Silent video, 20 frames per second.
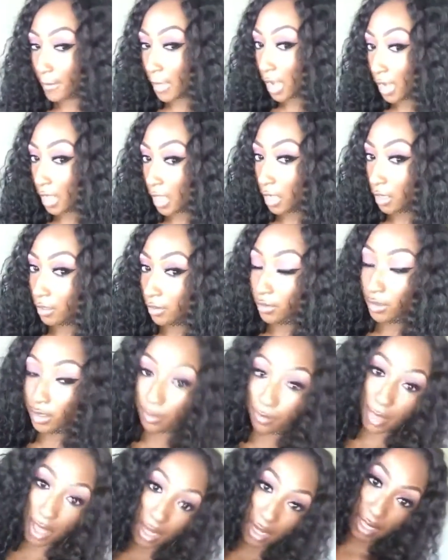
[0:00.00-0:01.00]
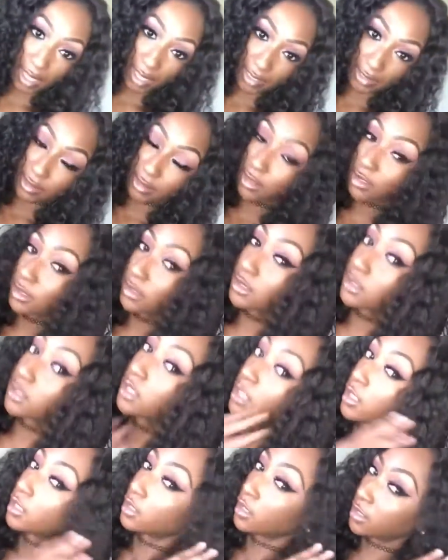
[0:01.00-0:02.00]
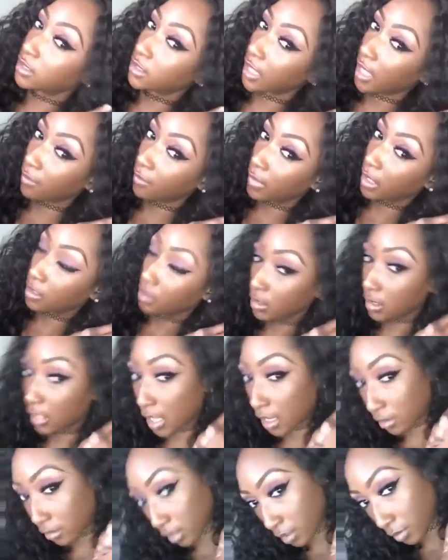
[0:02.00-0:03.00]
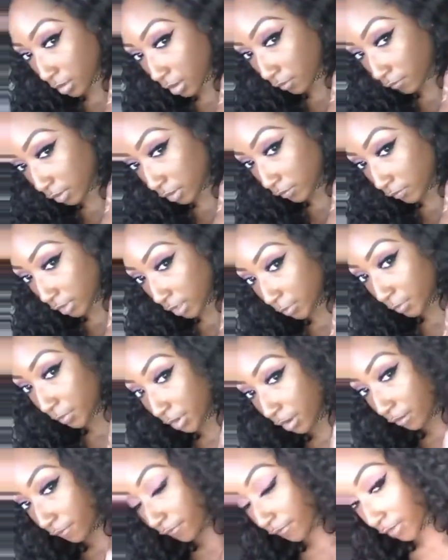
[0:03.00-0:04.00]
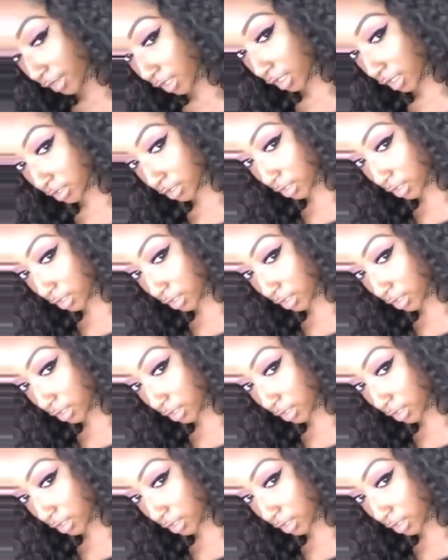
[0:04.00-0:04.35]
The tape made the liner come out really perfect, and it's really simple and easy to